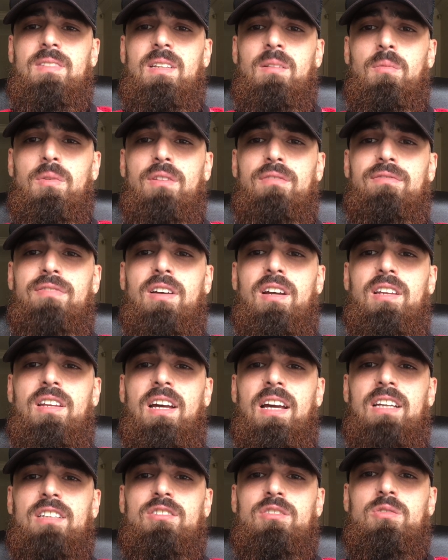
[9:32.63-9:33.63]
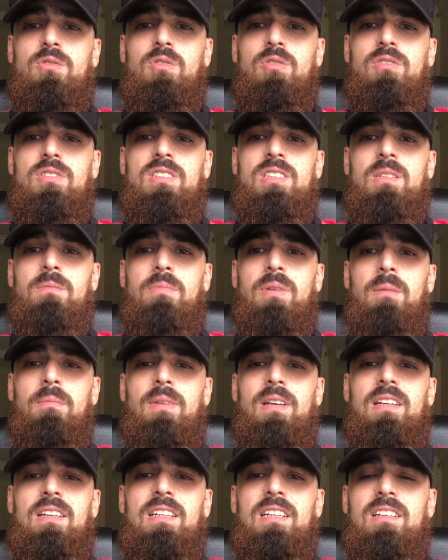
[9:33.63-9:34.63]
were the third highest scorers in the
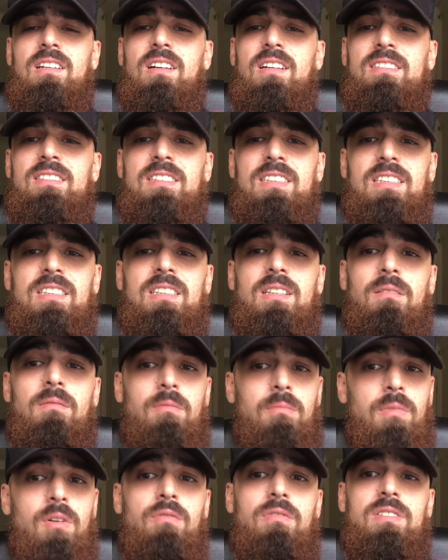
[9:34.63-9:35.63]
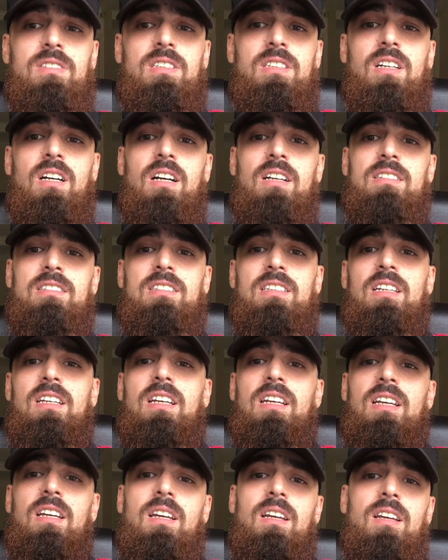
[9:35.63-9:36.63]
Premier League last season, obviously us.
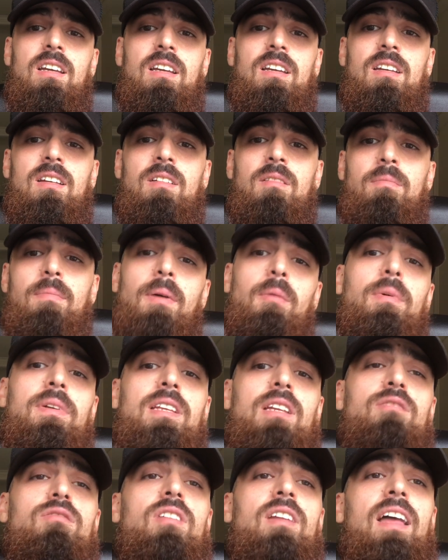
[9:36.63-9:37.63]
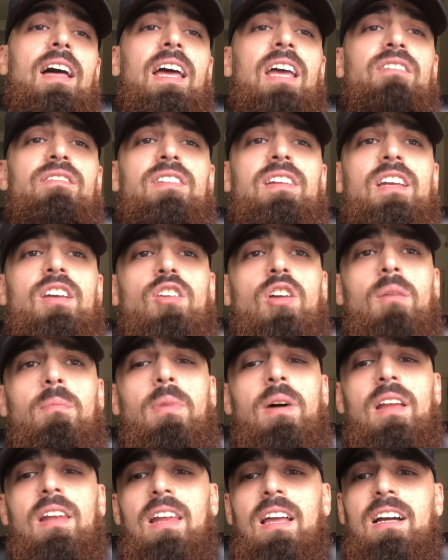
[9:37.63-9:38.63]
But we did rely heavily on
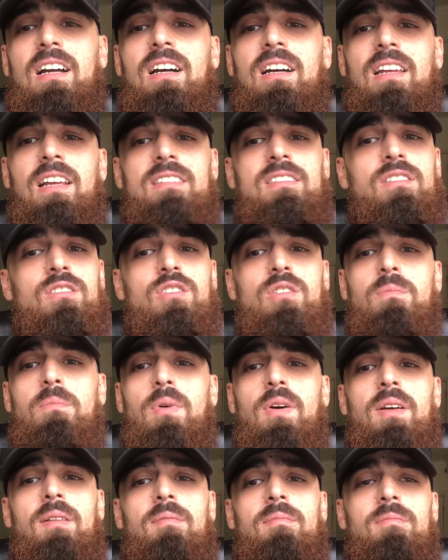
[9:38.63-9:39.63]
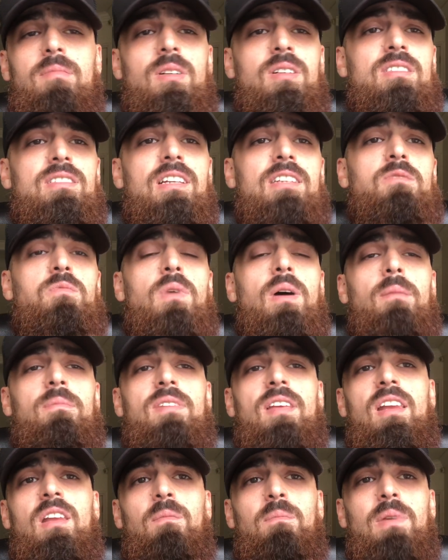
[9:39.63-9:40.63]
Aubameyang and Laka. That's a good point, because that's what I'm
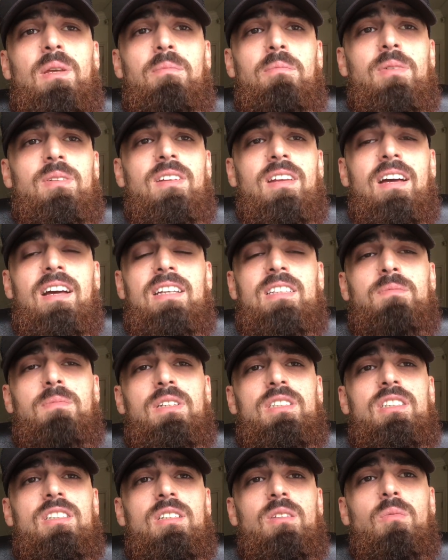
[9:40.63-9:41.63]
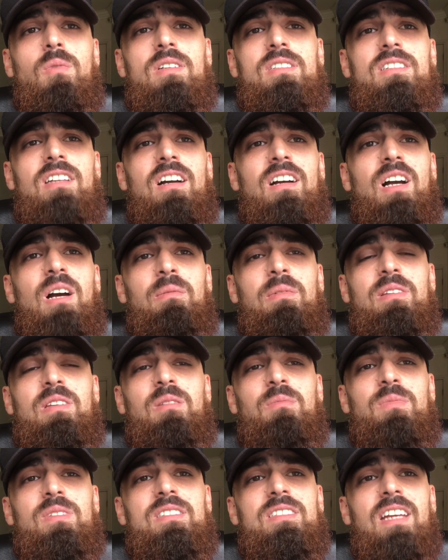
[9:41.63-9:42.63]
telling people now, especially the ones that are coming
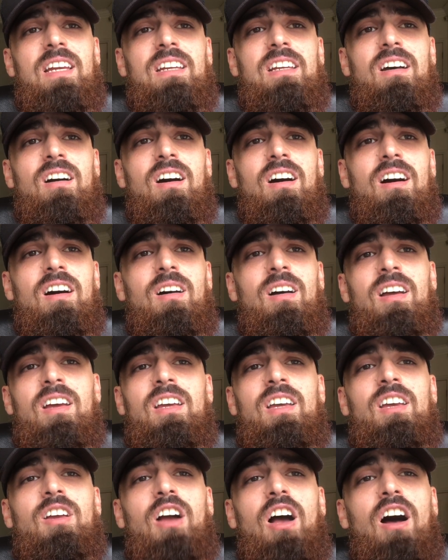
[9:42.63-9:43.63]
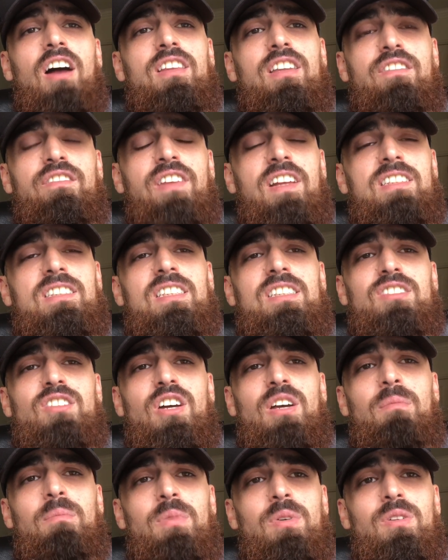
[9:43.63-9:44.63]
to me saying, oh, our defence is
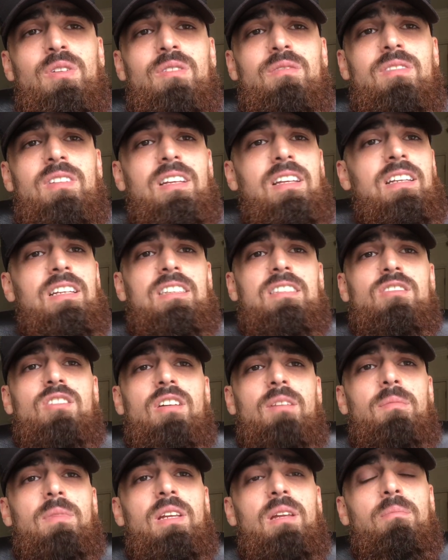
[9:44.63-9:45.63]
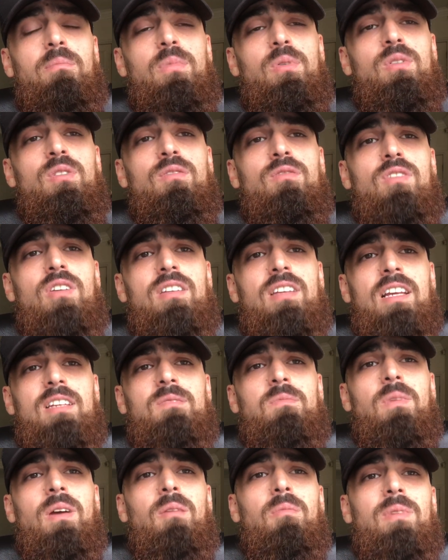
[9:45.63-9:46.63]
not improved, it's not been improved on, that's
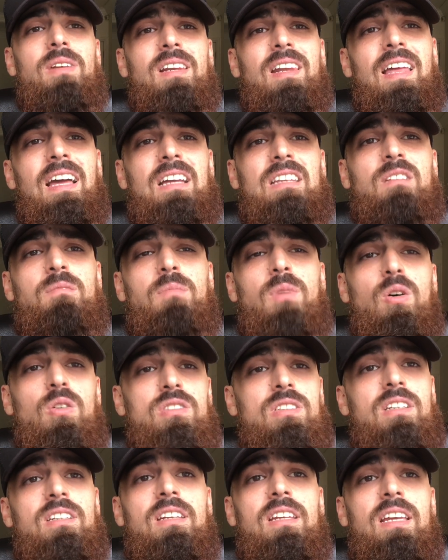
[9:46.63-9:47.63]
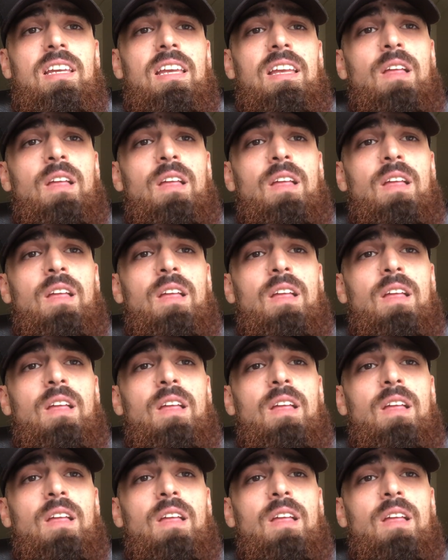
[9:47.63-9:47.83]
where we lack the most. And